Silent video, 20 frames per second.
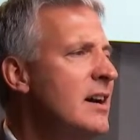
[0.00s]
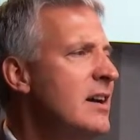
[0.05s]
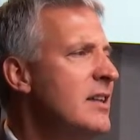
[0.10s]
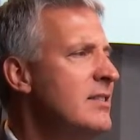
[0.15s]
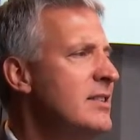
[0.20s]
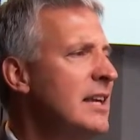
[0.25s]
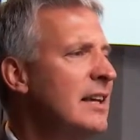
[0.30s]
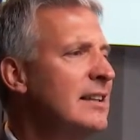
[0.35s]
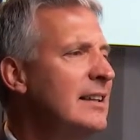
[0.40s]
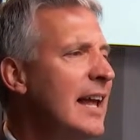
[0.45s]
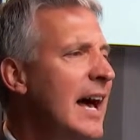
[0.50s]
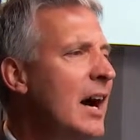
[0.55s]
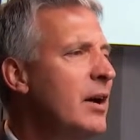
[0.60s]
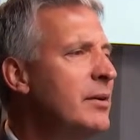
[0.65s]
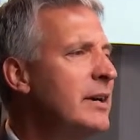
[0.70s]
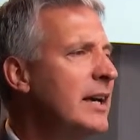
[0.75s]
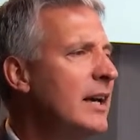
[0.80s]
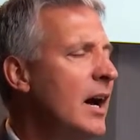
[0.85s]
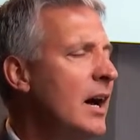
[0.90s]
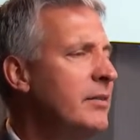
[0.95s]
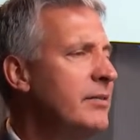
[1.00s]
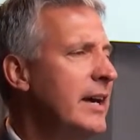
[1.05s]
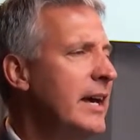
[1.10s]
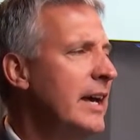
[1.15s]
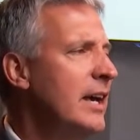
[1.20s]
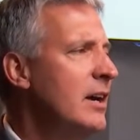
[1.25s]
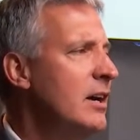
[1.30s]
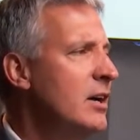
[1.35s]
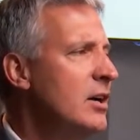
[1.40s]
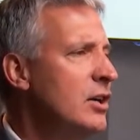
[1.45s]
the allowing of
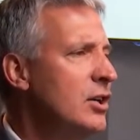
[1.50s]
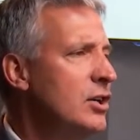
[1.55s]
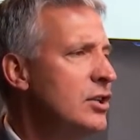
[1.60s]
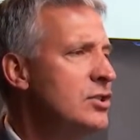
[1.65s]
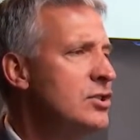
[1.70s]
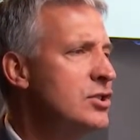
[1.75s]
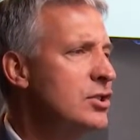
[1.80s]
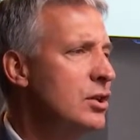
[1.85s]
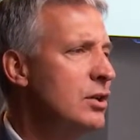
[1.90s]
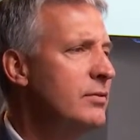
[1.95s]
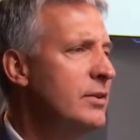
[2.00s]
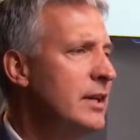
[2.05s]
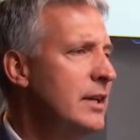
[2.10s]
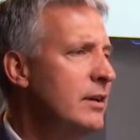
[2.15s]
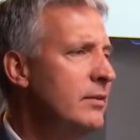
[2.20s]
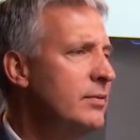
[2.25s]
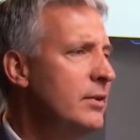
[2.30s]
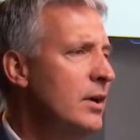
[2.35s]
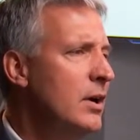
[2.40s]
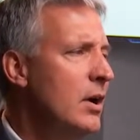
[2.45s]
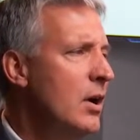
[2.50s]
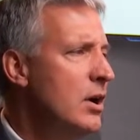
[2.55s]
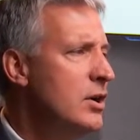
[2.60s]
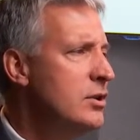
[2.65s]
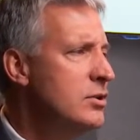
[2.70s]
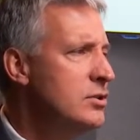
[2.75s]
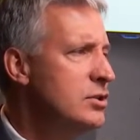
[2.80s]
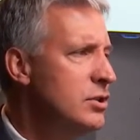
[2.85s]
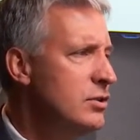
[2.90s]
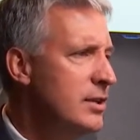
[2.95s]
a conservative
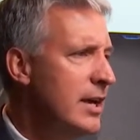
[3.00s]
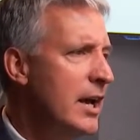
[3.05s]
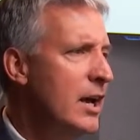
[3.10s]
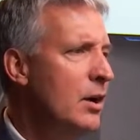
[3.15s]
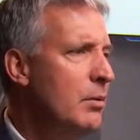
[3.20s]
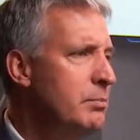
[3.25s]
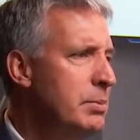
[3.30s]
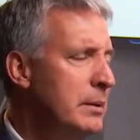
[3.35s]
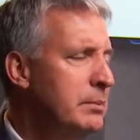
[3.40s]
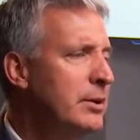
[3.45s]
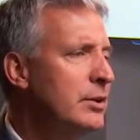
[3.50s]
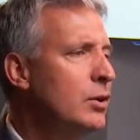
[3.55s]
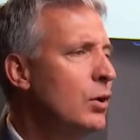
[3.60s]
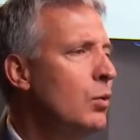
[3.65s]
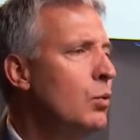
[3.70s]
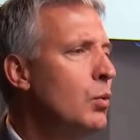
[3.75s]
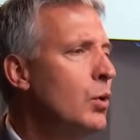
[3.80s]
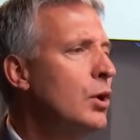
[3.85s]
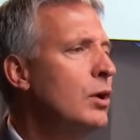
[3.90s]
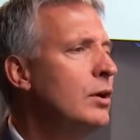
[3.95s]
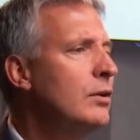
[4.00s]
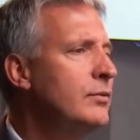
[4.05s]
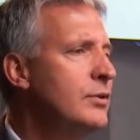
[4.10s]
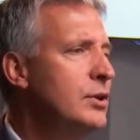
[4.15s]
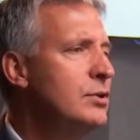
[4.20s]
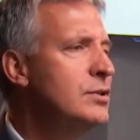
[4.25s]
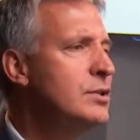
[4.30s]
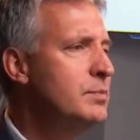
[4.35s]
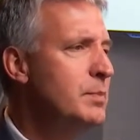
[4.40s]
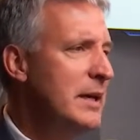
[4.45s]
Judeo-biblical
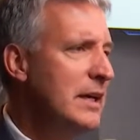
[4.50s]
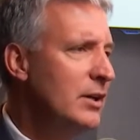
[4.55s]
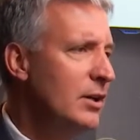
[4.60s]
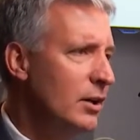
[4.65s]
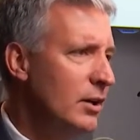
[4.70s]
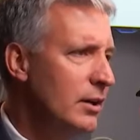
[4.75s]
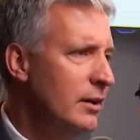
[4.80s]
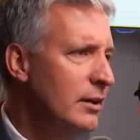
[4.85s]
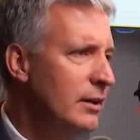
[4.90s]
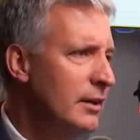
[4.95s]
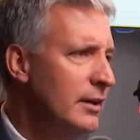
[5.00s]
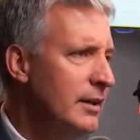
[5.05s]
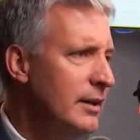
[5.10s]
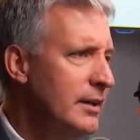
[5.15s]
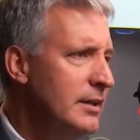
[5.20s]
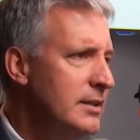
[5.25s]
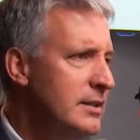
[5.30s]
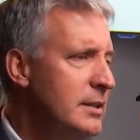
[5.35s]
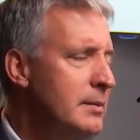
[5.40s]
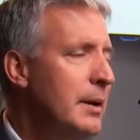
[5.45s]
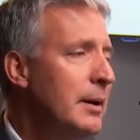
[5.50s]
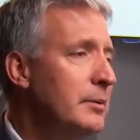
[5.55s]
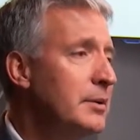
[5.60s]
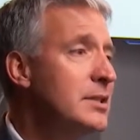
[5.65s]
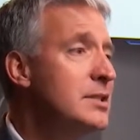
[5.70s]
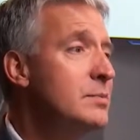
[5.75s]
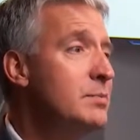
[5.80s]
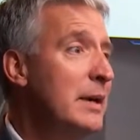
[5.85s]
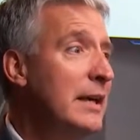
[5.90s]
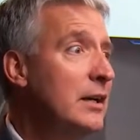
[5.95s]
worldview speaker to be able to
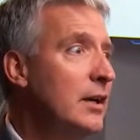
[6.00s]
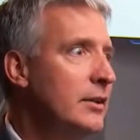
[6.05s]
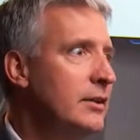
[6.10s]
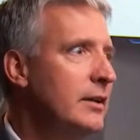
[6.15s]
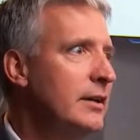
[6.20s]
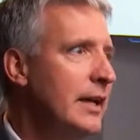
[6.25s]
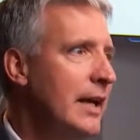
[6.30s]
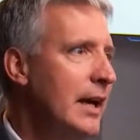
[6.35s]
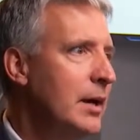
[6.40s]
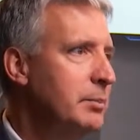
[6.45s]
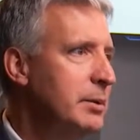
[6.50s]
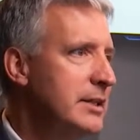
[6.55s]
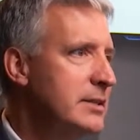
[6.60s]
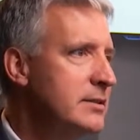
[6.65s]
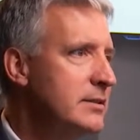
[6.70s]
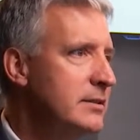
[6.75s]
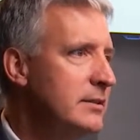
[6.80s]
speak on their campus.